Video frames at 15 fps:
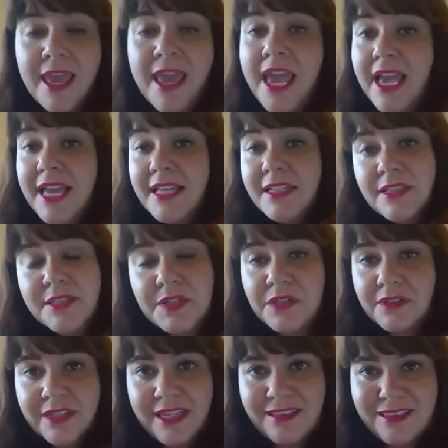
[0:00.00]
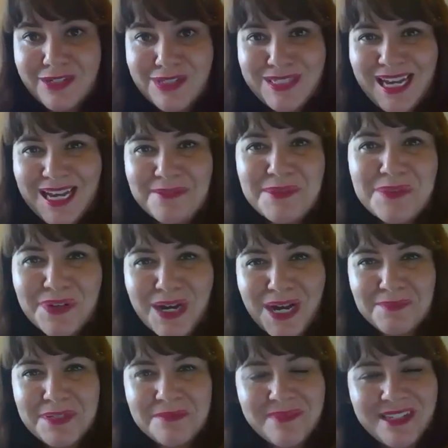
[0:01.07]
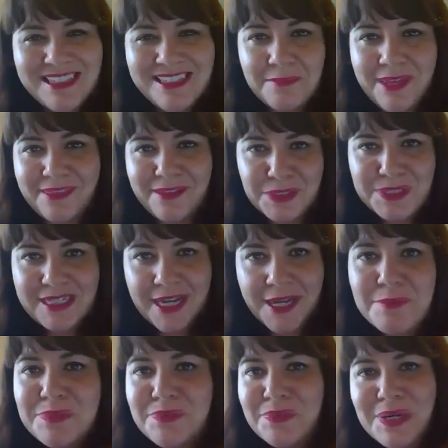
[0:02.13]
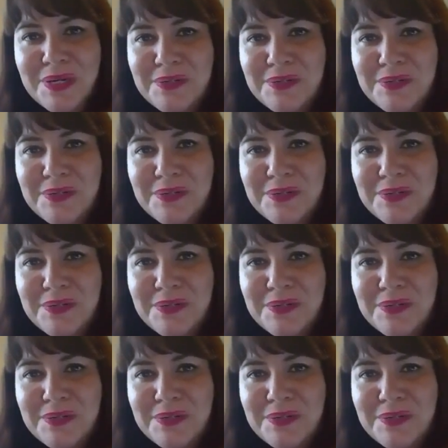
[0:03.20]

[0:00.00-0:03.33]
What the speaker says: And certainly there's times for optimism and there's times for hope.